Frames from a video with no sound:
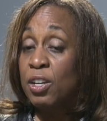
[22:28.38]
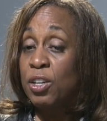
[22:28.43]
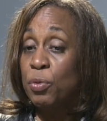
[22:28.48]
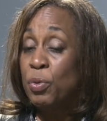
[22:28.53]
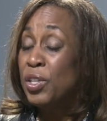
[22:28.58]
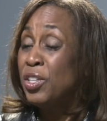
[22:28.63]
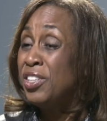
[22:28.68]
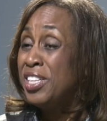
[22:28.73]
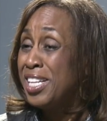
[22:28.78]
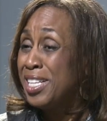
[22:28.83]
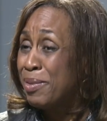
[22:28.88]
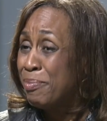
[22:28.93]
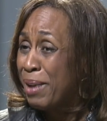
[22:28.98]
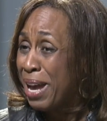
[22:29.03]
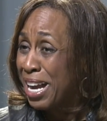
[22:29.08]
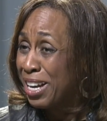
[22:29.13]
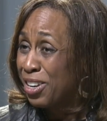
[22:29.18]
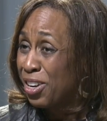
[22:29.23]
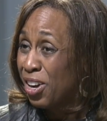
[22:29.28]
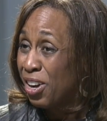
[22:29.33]
when you need to
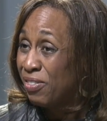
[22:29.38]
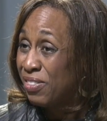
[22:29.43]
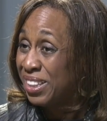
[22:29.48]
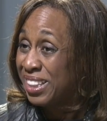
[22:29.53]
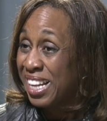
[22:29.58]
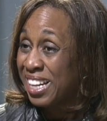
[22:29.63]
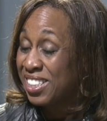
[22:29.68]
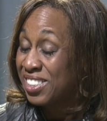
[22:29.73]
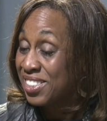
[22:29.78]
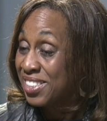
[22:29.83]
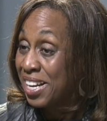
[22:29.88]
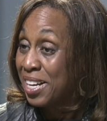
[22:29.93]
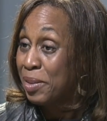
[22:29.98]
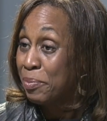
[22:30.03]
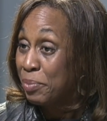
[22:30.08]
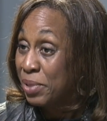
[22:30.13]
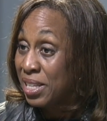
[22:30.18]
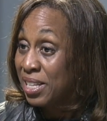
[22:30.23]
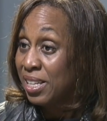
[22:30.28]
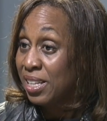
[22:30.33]
back off and let a
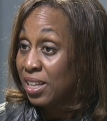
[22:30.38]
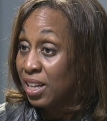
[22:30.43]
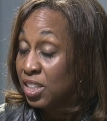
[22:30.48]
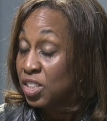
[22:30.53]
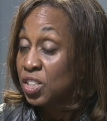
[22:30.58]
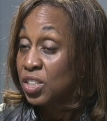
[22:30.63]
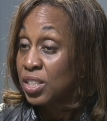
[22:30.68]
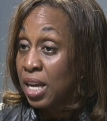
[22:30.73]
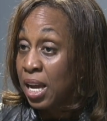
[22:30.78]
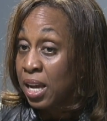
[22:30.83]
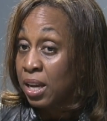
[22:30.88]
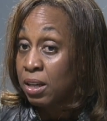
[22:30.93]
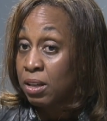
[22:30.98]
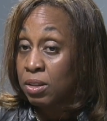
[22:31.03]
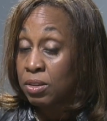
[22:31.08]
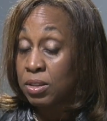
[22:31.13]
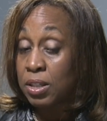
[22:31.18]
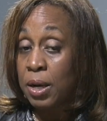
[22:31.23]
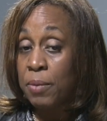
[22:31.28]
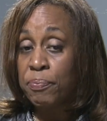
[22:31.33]
child be a
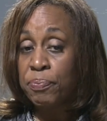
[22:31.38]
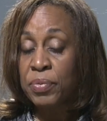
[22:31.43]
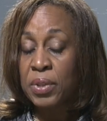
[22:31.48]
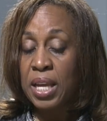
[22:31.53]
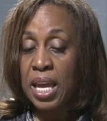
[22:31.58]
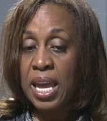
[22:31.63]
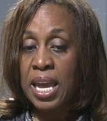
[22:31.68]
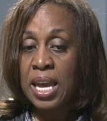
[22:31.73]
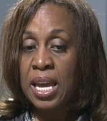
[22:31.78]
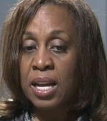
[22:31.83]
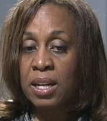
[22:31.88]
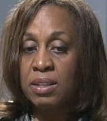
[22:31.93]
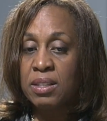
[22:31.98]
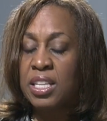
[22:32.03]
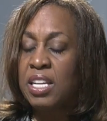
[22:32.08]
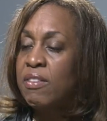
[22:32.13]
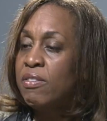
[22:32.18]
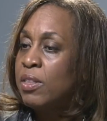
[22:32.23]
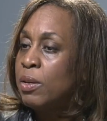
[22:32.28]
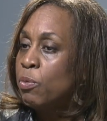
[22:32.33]
child, and
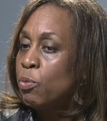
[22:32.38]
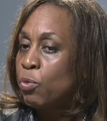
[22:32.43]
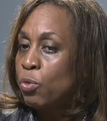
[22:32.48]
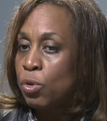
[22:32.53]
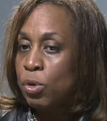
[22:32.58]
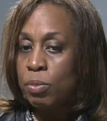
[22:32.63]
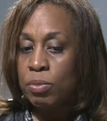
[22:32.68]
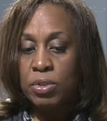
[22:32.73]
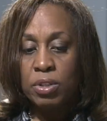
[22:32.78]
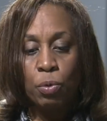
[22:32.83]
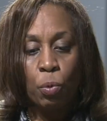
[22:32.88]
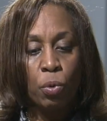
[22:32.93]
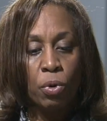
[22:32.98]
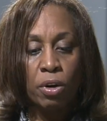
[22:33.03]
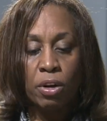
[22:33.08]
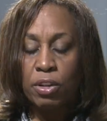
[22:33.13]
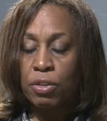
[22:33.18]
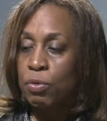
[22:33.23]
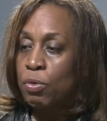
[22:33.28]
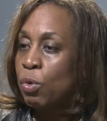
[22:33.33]
give them room to
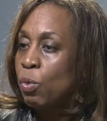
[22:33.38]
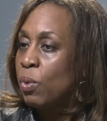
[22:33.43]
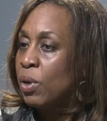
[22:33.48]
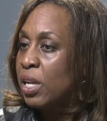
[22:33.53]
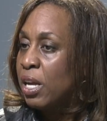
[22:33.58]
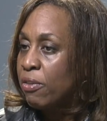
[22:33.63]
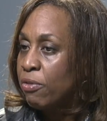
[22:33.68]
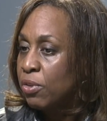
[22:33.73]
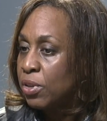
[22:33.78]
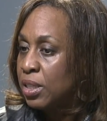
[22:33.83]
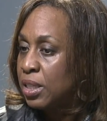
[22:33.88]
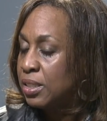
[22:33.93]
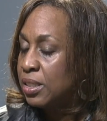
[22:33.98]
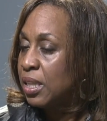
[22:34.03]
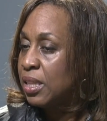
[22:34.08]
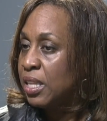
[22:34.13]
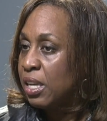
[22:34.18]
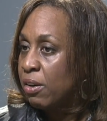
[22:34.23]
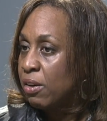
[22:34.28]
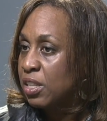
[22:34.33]
work through whatever it is
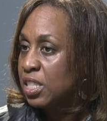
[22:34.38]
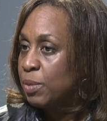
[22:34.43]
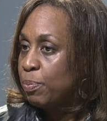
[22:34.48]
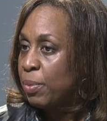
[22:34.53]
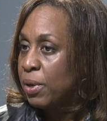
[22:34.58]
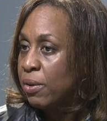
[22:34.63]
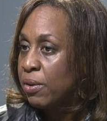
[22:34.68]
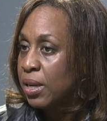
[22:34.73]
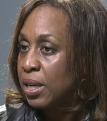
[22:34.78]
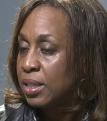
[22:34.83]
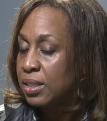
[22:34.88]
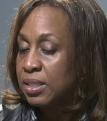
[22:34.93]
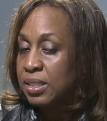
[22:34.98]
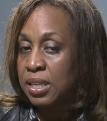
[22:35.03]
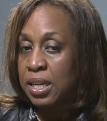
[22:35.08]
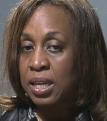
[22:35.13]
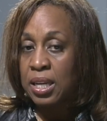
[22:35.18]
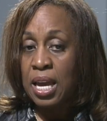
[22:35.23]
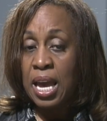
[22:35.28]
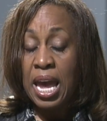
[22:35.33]
that they're
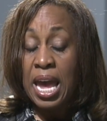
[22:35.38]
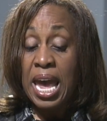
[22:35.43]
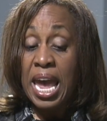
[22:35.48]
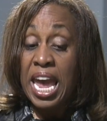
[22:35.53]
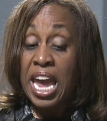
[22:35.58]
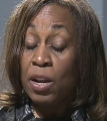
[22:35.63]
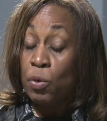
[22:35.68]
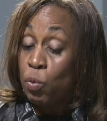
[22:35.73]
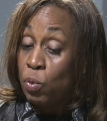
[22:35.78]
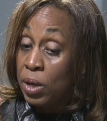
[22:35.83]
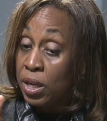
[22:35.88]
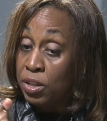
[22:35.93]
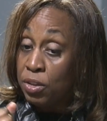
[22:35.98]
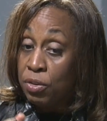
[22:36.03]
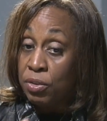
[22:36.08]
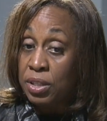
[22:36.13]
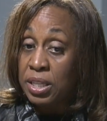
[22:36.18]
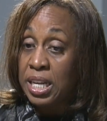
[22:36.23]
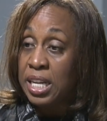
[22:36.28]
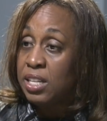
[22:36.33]
experiencing and when
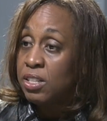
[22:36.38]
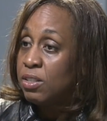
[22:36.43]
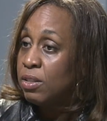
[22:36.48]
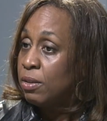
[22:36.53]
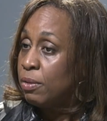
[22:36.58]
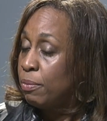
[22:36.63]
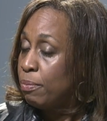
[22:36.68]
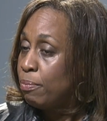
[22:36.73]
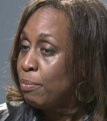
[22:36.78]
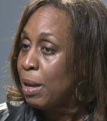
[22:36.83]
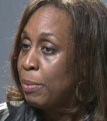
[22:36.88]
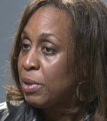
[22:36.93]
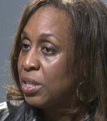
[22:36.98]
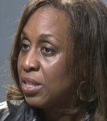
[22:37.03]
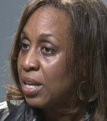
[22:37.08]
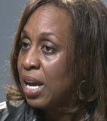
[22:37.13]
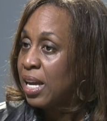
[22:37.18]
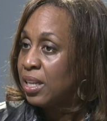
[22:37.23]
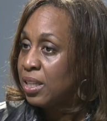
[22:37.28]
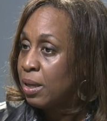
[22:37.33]
you need to maybe
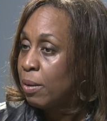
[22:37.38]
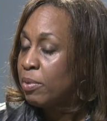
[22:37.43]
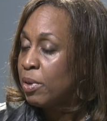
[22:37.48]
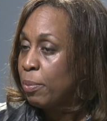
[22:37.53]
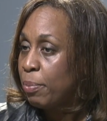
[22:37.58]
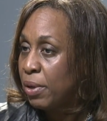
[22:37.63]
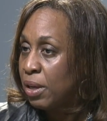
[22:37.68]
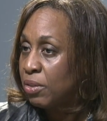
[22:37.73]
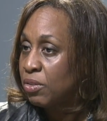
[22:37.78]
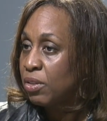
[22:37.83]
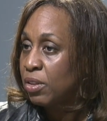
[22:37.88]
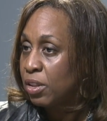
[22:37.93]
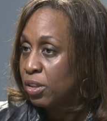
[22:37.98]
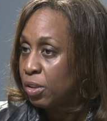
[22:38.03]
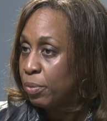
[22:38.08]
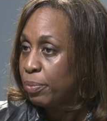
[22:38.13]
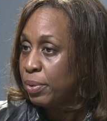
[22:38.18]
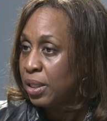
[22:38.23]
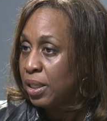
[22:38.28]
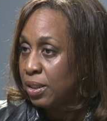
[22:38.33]
tighten up the belt a
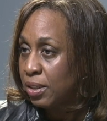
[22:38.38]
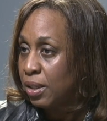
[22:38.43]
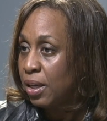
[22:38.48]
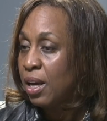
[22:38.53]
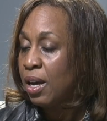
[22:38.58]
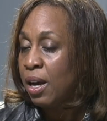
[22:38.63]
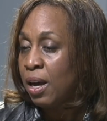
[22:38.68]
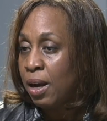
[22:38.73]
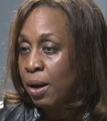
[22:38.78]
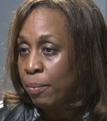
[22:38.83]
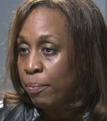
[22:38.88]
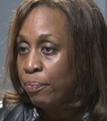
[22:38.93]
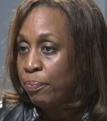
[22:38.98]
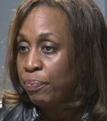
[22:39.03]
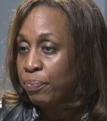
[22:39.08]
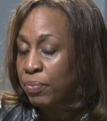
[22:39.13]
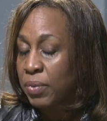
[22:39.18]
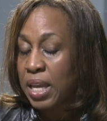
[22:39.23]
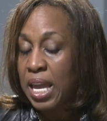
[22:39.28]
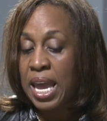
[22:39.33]
little bit mm-hmm.
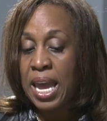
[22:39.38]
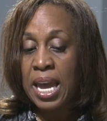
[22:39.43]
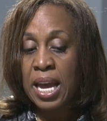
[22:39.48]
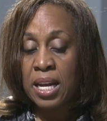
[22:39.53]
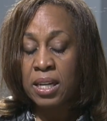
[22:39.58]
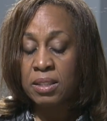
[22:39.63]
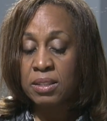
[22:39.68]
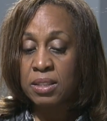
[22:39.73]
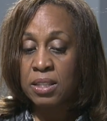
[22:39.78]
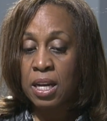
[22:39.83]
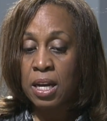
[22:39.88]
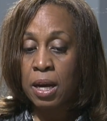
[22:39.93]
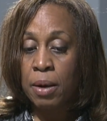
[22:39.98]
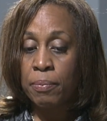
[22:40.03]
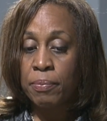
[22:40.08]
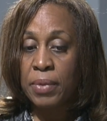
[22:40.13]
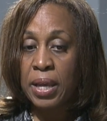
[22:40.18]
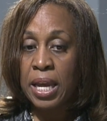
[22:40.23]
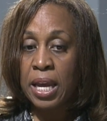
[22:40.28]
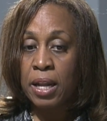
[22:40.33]
um, and,
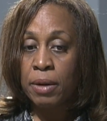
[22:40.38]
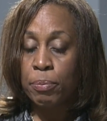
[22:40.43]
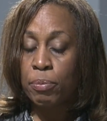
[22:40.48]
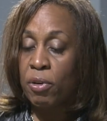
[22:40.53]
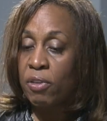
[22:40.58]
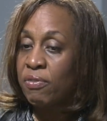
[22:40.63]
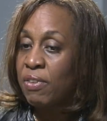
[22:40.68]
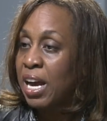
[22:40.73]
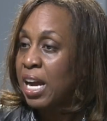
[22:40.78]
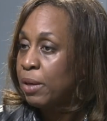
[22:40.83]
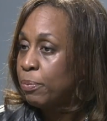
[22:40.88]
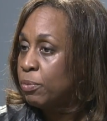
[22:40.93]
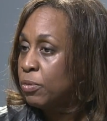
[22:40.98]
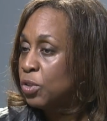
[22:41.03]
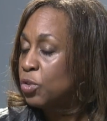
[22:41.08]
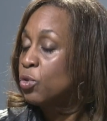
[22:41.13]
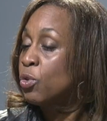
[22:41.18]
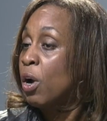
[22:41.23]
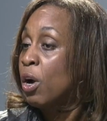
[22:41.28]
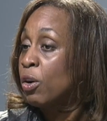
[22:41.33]
um, and provide
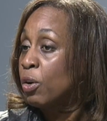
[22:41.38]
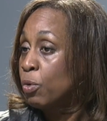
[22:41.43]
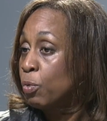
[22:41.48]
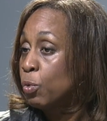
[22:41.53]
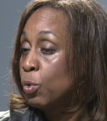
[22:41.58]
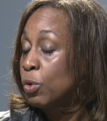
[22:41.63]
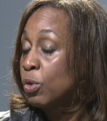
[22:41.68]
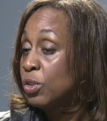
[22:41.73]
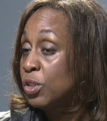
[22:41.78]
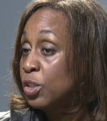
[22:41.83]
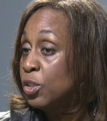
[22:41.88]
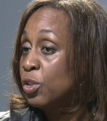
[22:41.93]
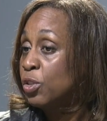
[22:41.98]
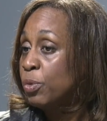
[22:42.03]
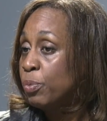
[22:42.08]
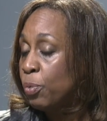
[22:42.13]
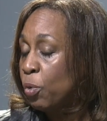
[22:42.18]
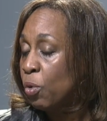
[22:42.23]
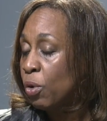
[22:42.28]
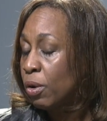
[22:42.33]
stronger rules and
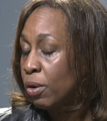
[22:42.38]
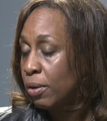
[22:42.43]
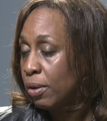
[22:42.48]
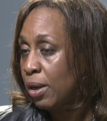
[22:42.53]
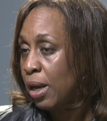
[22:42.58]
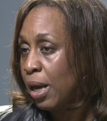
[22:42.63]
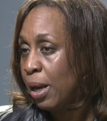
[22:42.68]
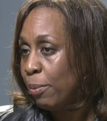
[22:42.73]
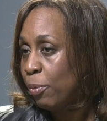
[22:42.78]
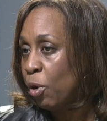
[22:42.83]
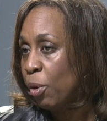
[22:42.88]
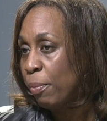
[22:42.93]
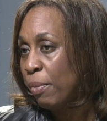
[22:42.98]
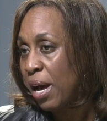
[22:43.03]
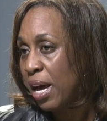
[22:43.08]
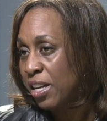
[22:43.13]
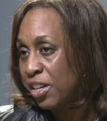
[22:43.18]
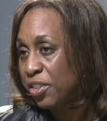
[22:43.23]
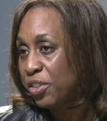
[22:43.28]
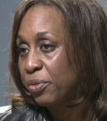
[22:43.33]
do more, uh, more
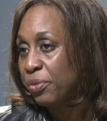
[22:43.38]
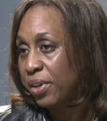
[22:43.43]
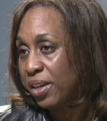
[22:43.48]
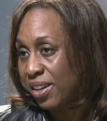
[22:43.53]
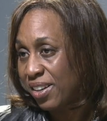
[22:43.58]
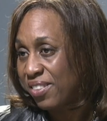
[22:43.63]
monitoring.